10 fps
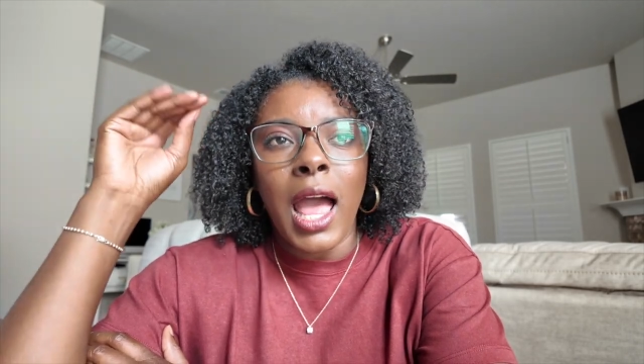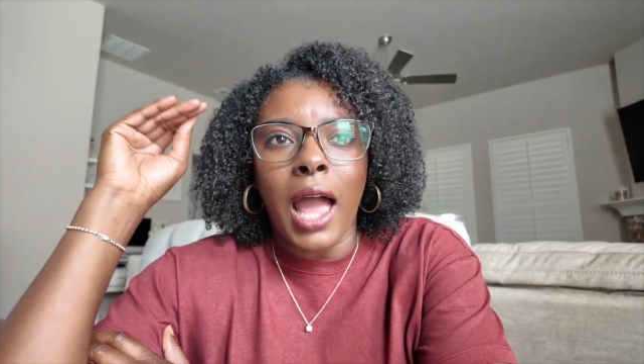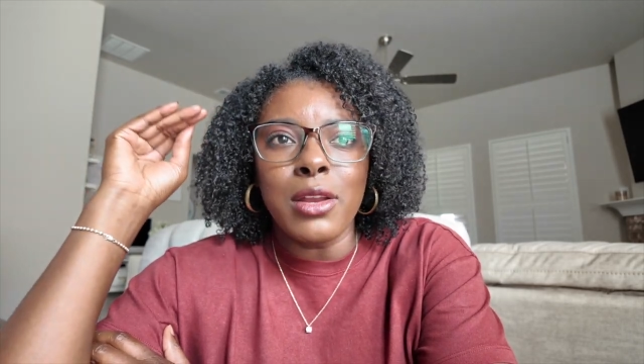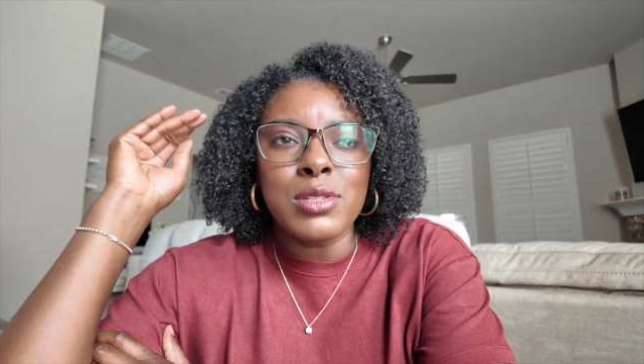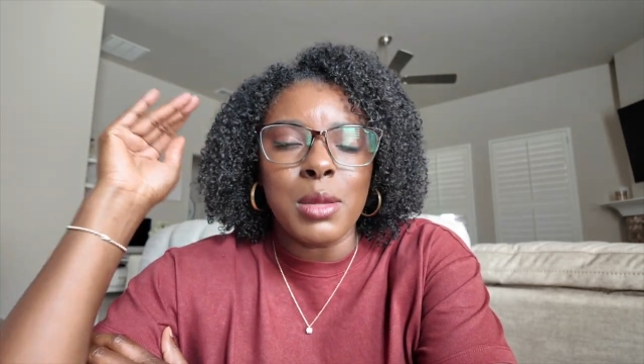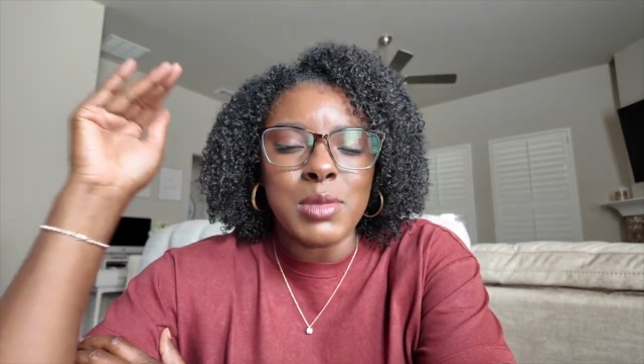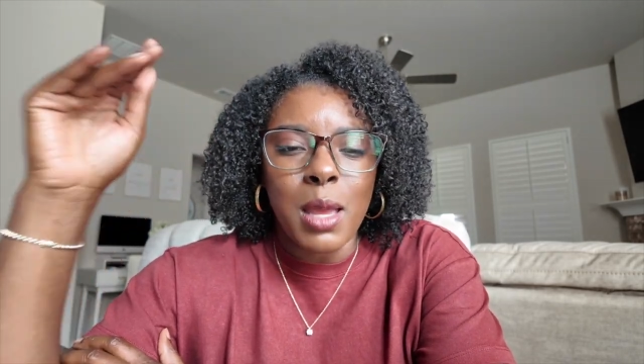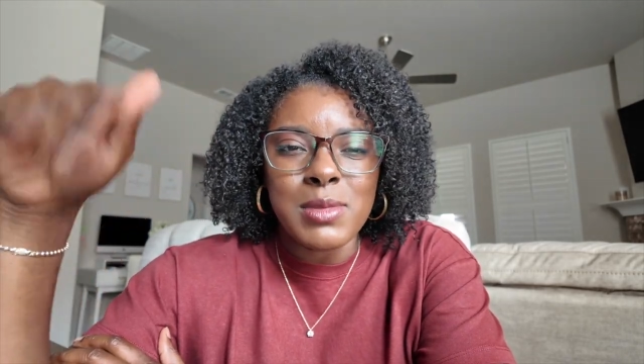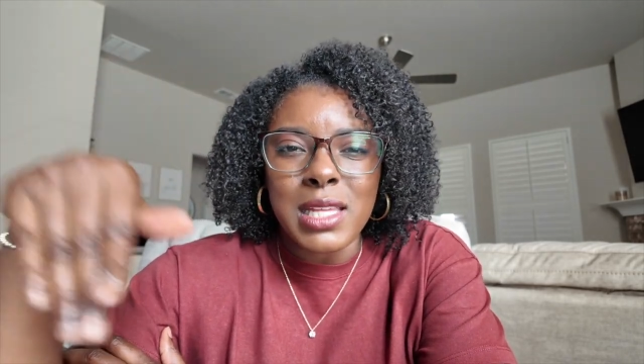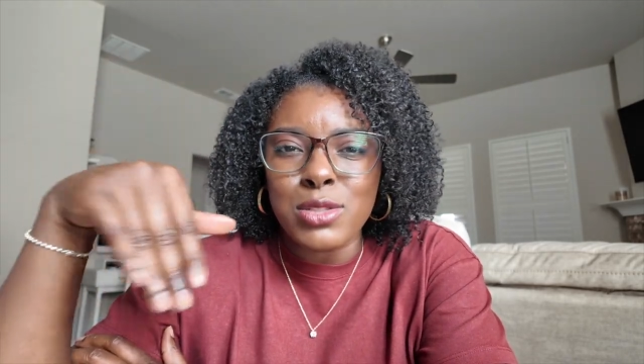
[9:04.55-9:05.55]
I know
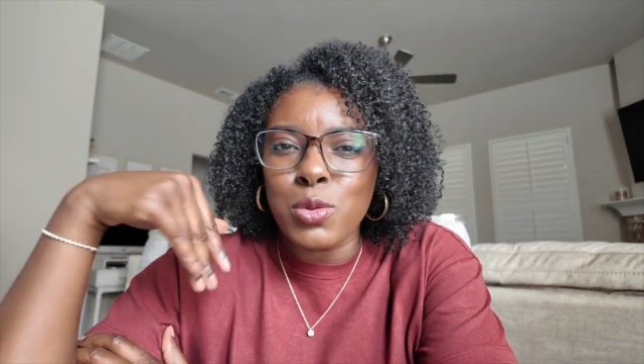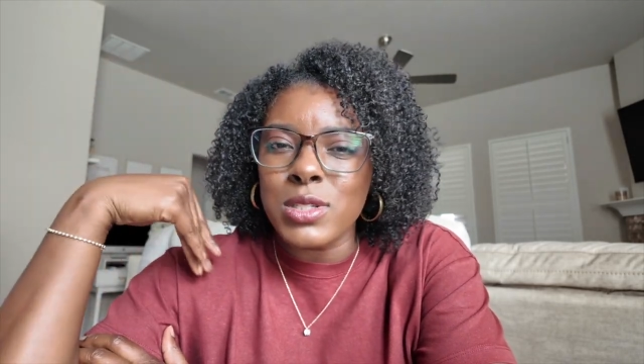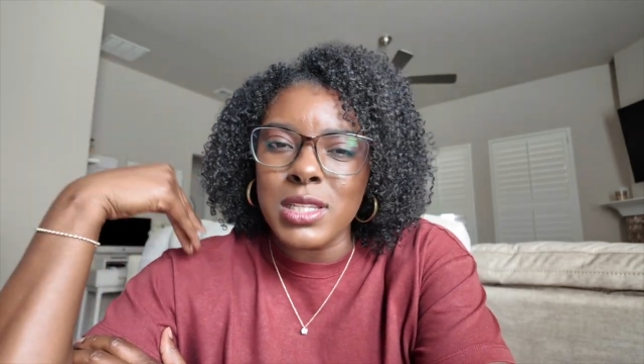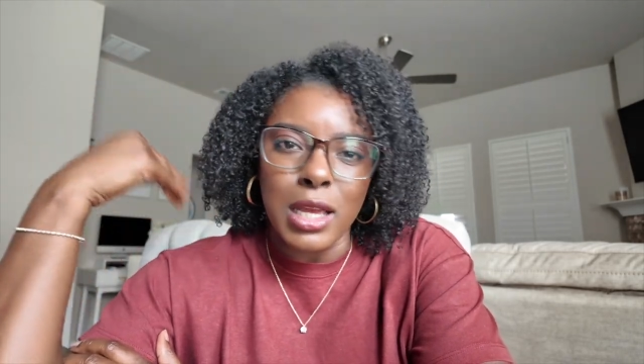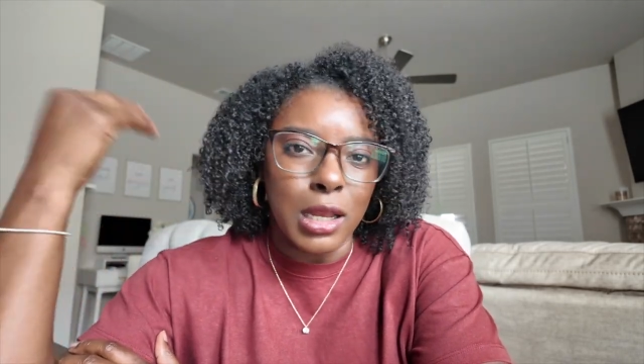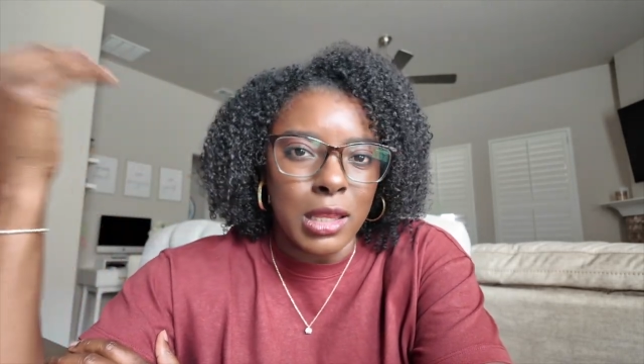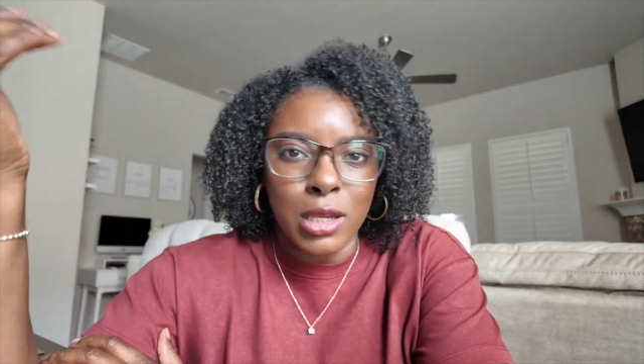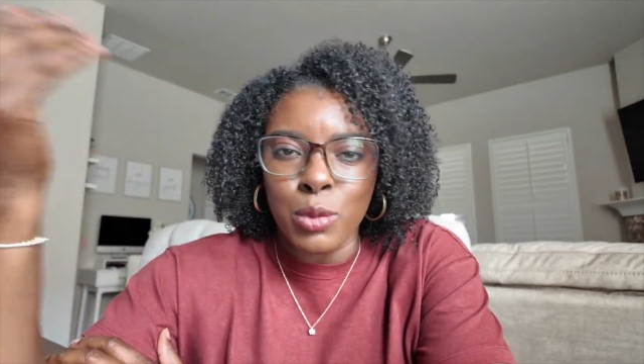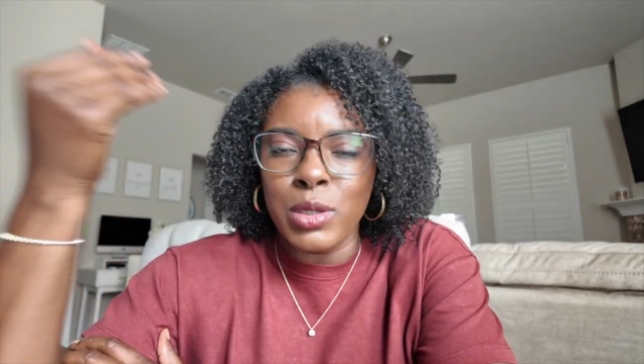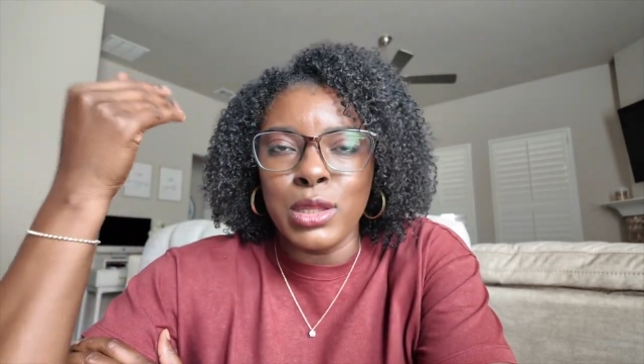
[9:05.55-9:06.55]
sometimes towards the end of the
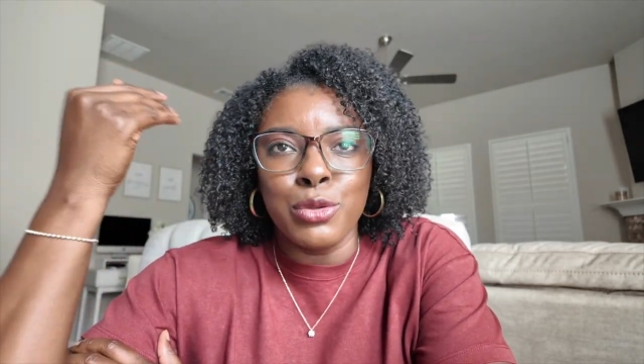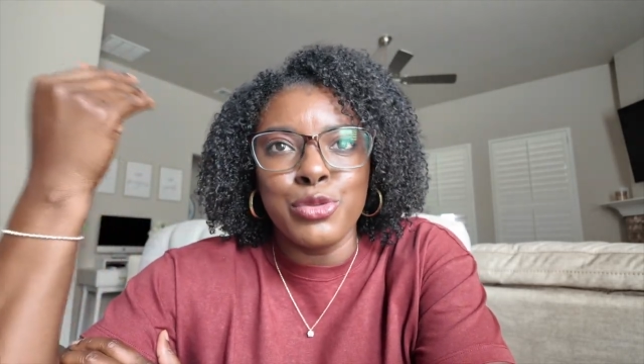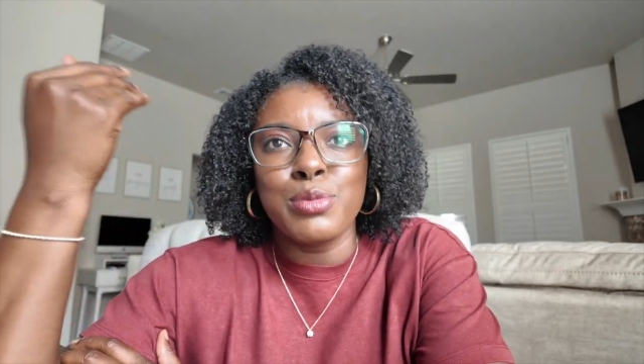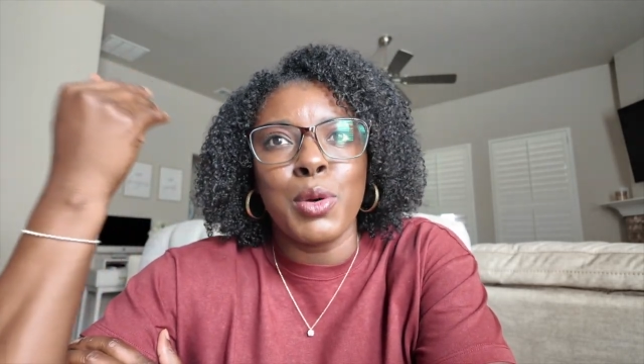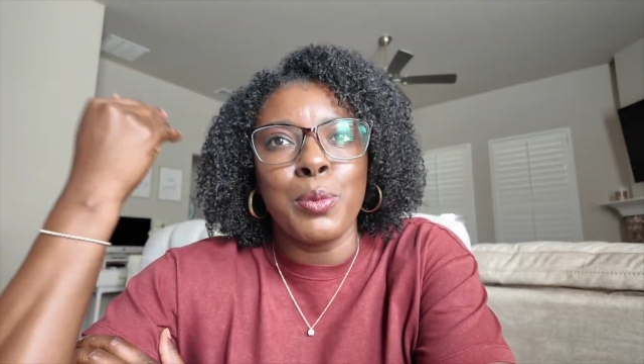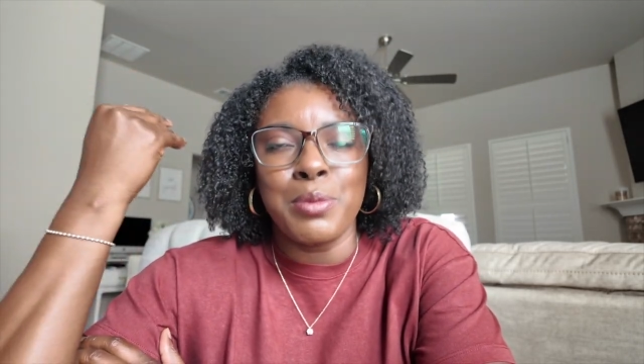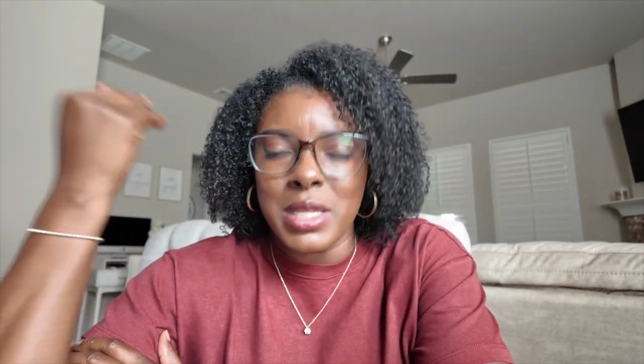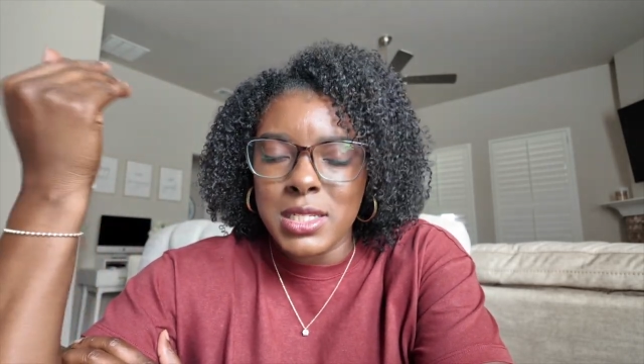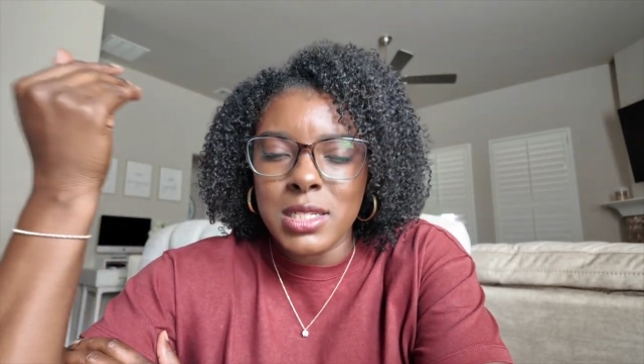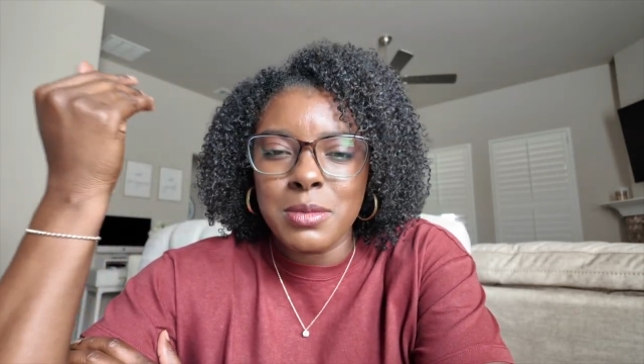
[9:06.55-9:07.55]
year we lose
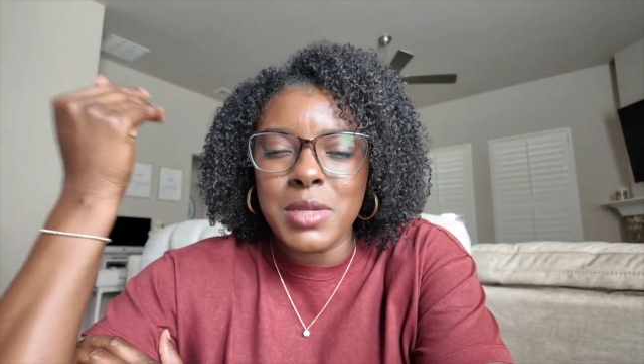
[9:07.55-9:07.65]
momentum,